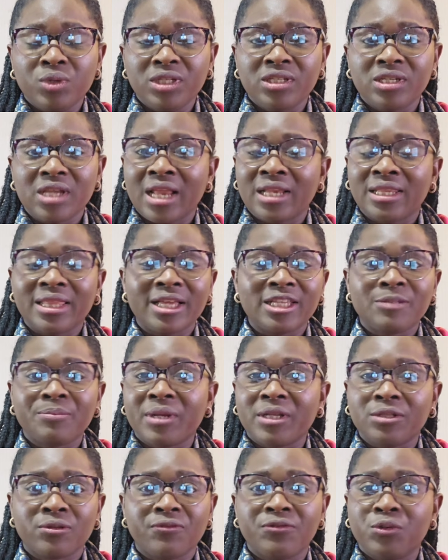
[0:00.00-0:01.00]
and that's
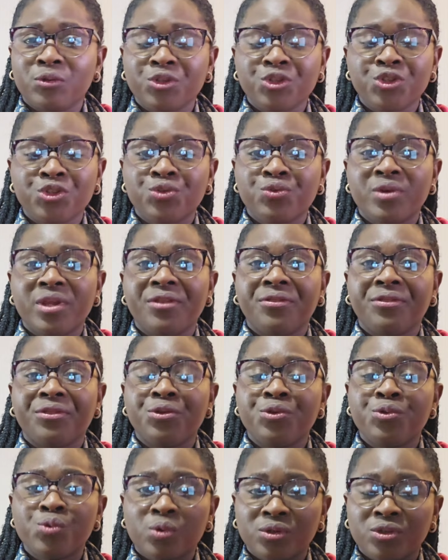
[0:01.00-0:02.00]
part of your strength.
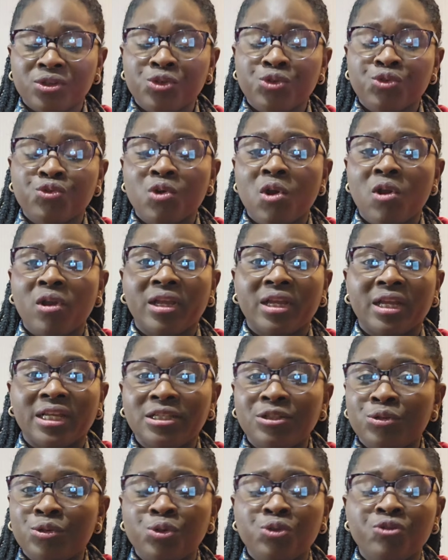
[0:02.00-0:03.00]
You're strong, and
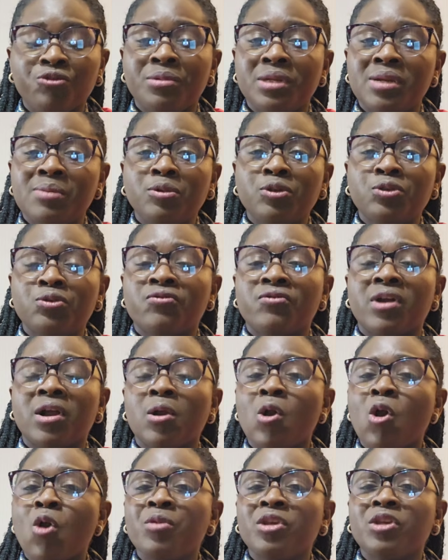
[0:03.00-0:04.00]
you've been able to
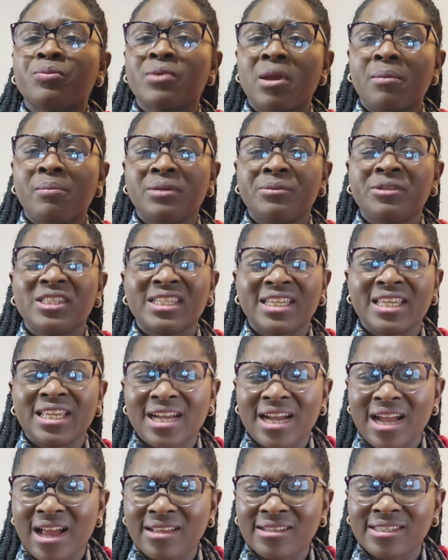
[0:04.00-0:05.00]
overcome it, probably seeking
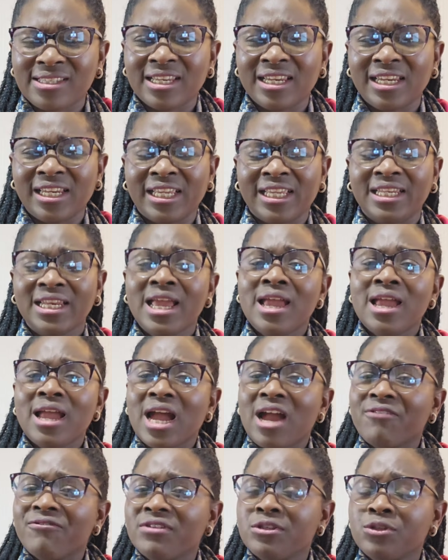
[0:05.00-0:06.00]
counseling,
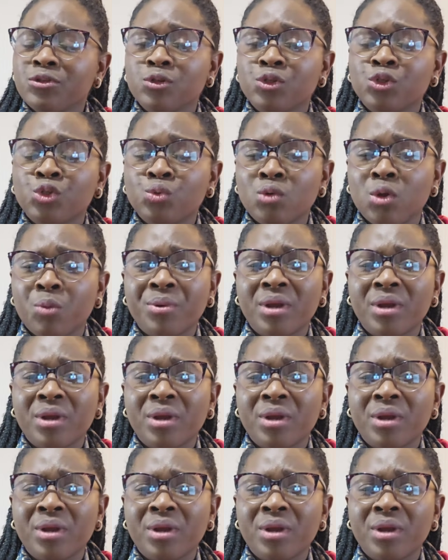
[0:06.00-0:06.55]
having social work.